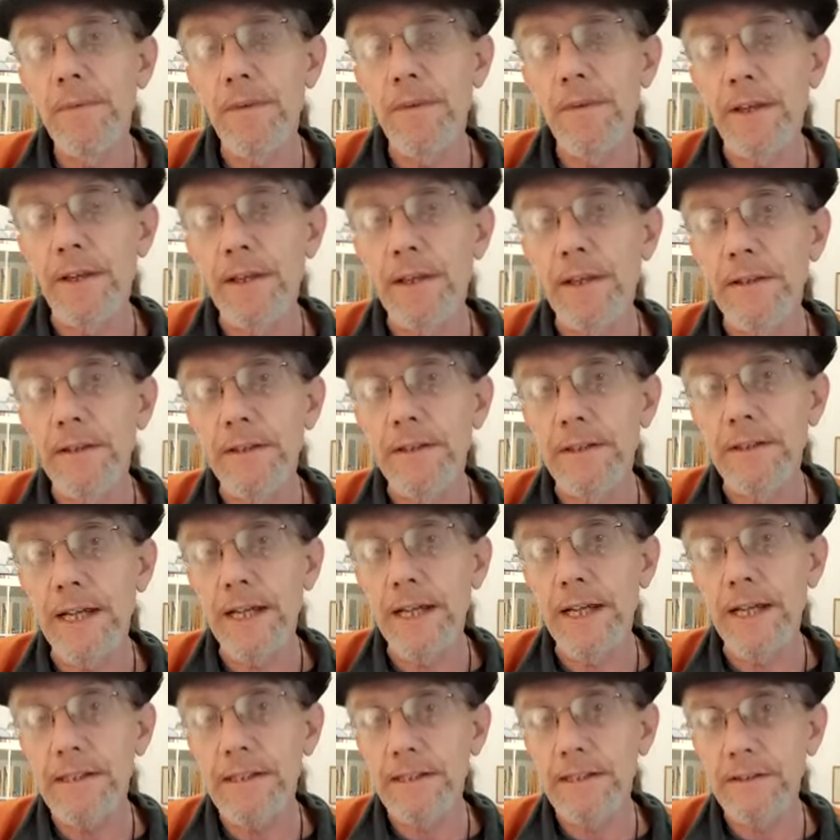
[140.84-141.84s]
The
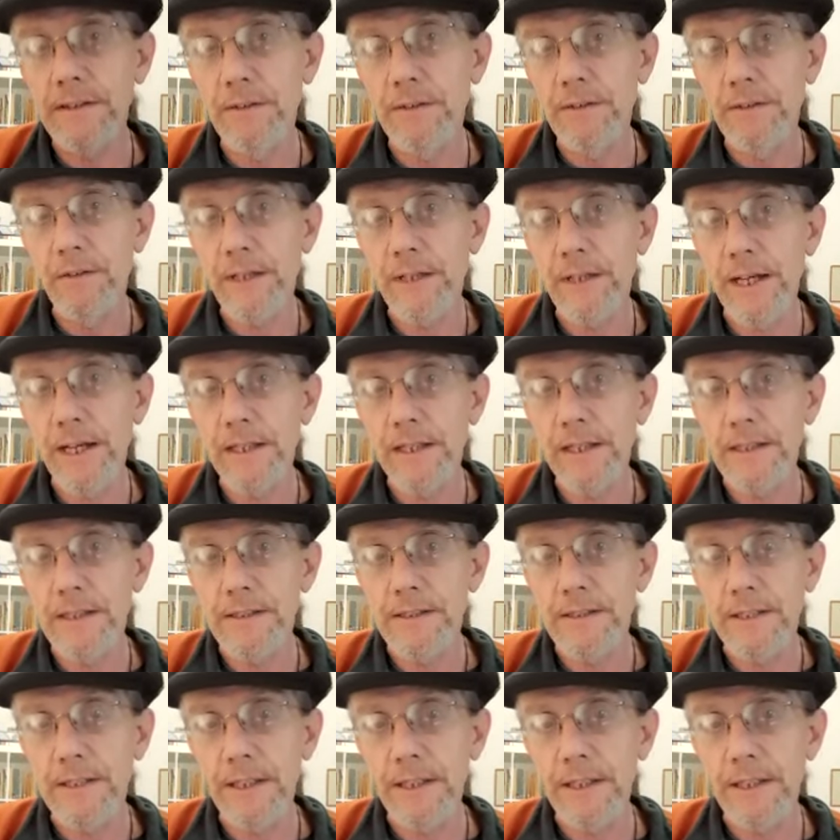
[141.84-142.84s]
next thing to look at
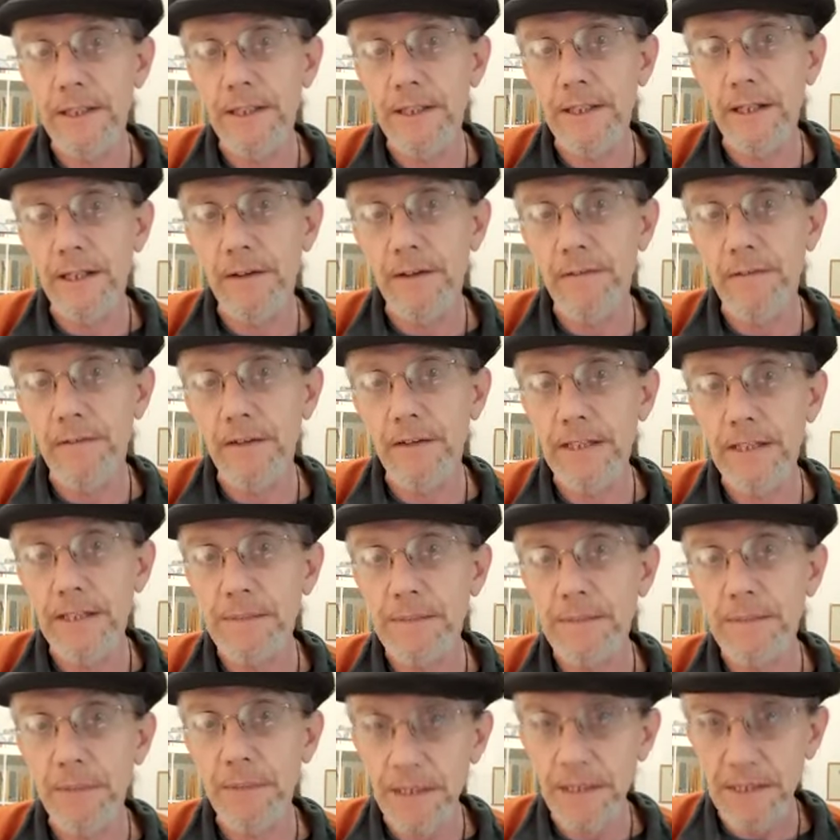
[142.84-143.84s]
is the
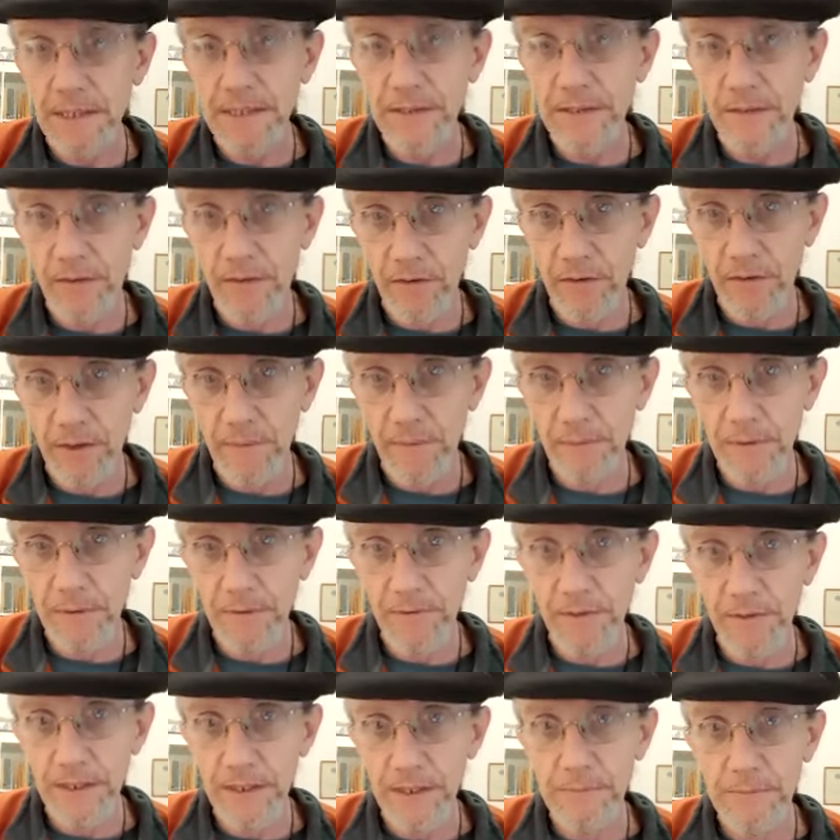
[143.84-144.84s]
flexibility of the thumb, and
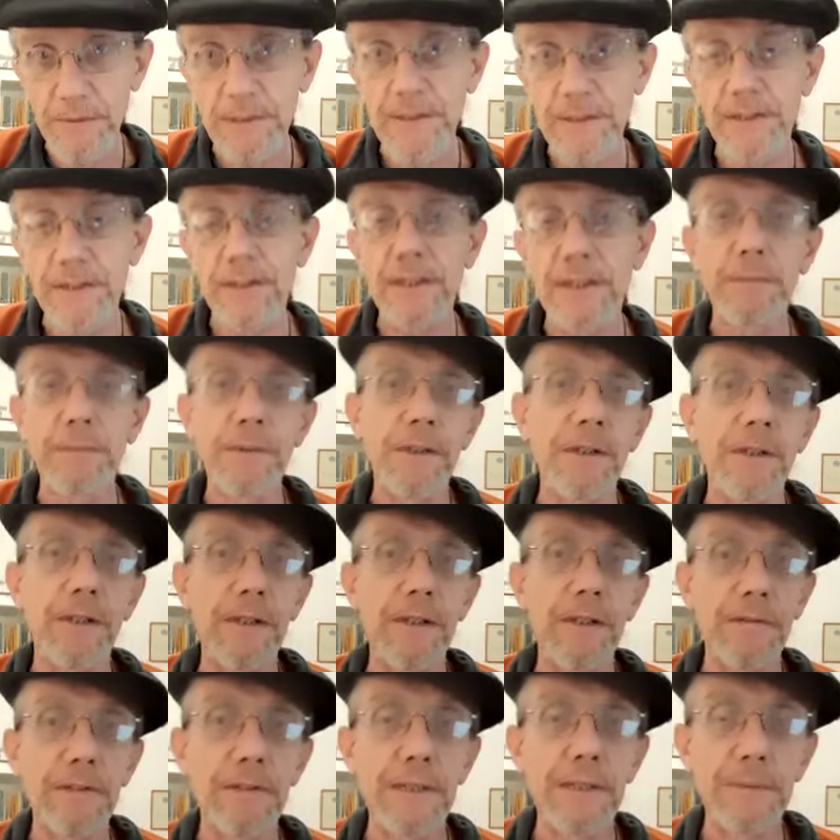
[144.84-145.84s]
the flexibility of the thumb can
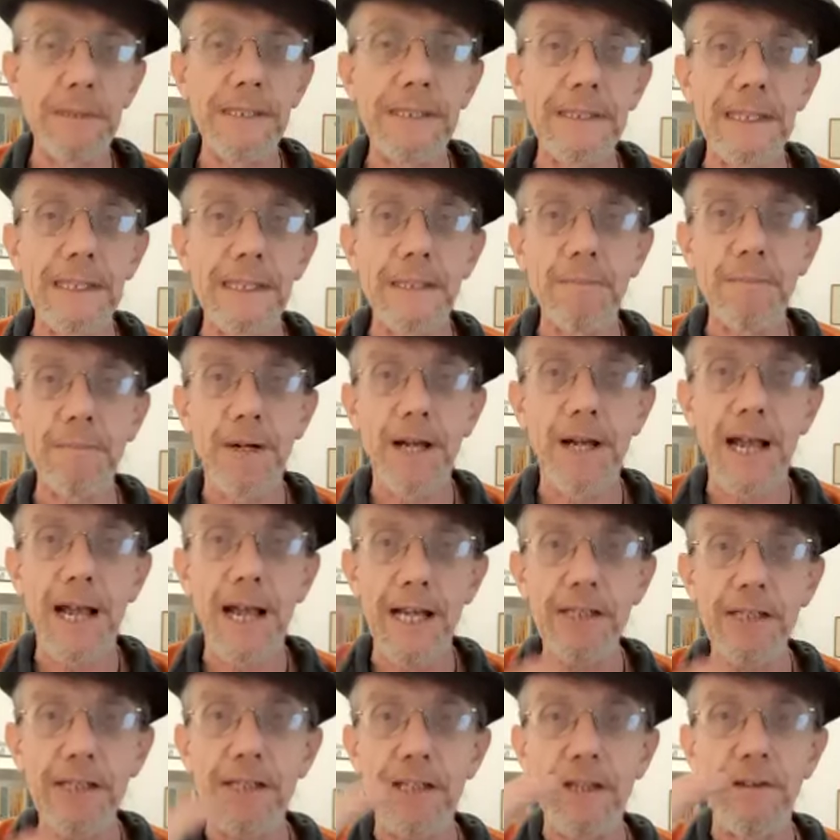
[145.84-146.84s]
only really be seen by
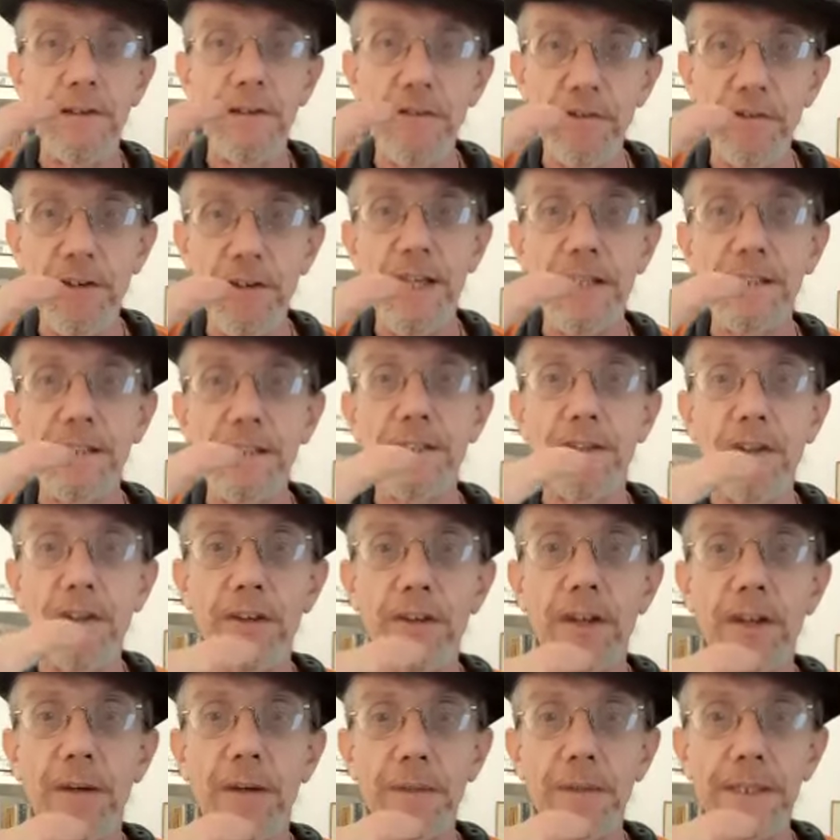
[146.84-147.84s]
actually flexing the
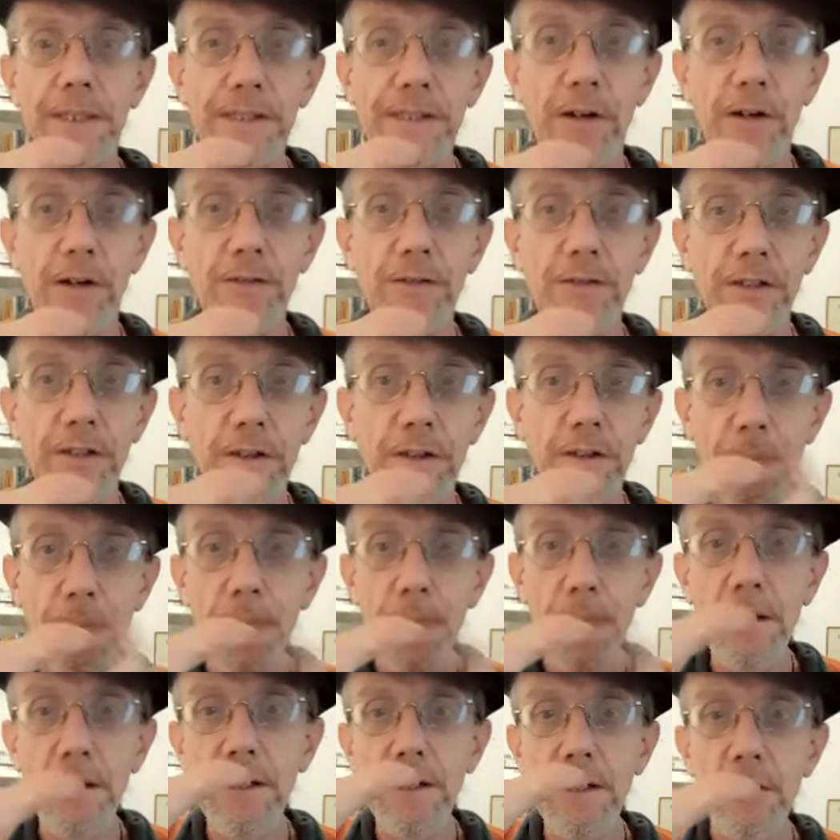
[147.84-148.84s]
thumb itself. So
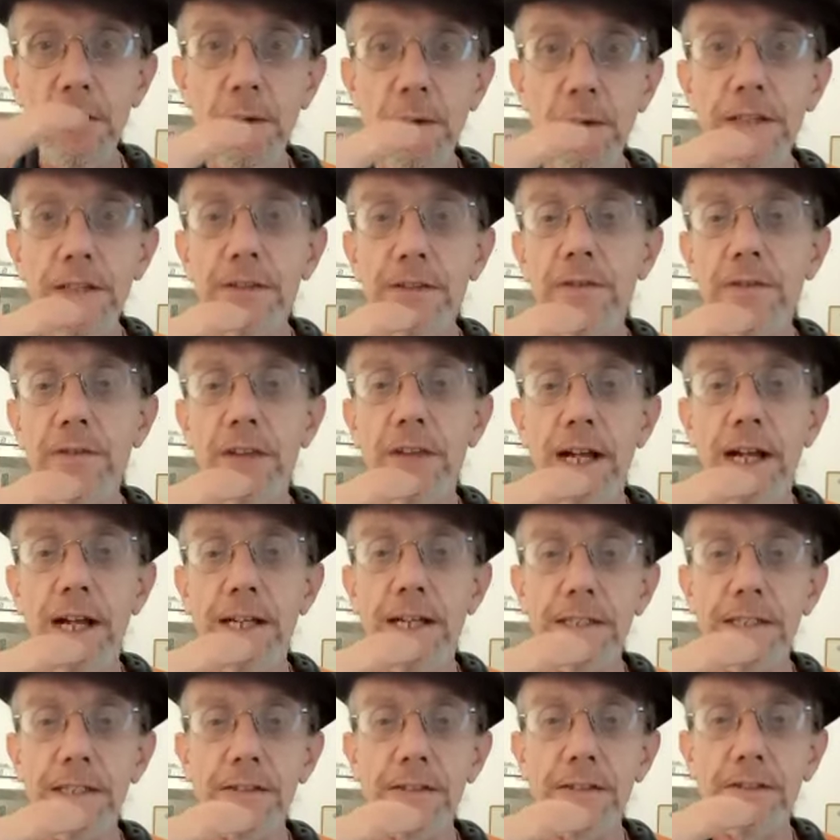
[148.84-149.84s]
the way to do
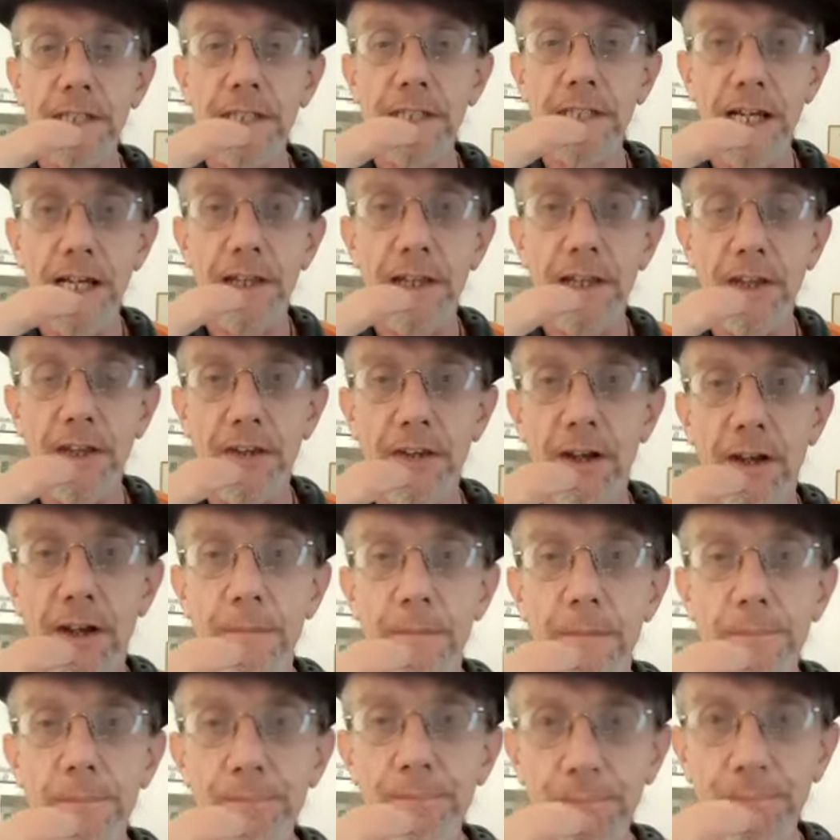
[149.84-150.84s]
that is to take the
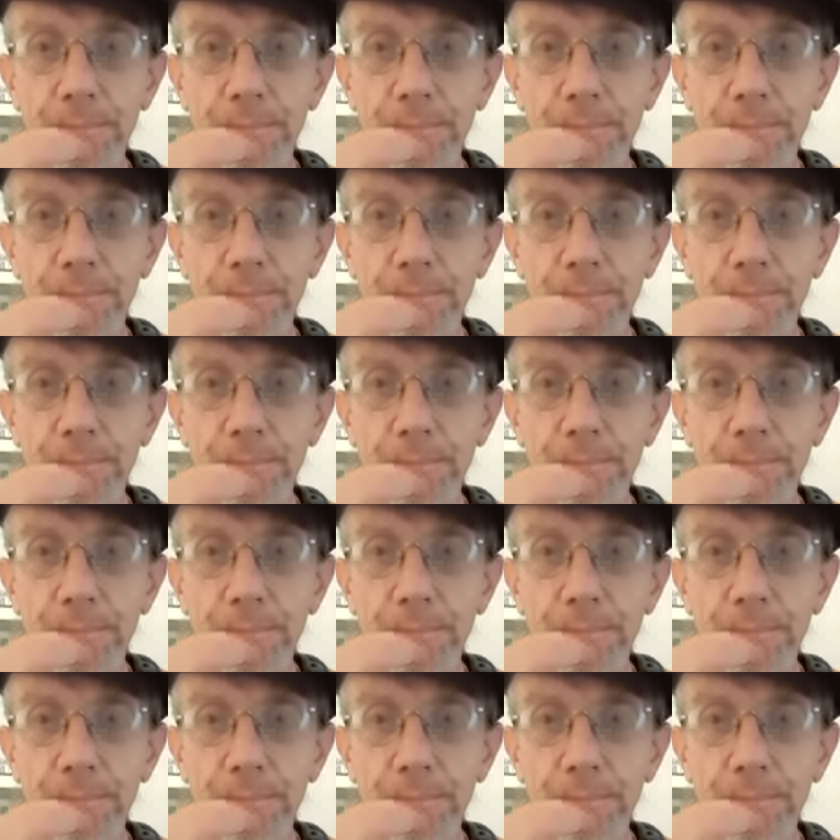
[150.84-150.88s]
thumb,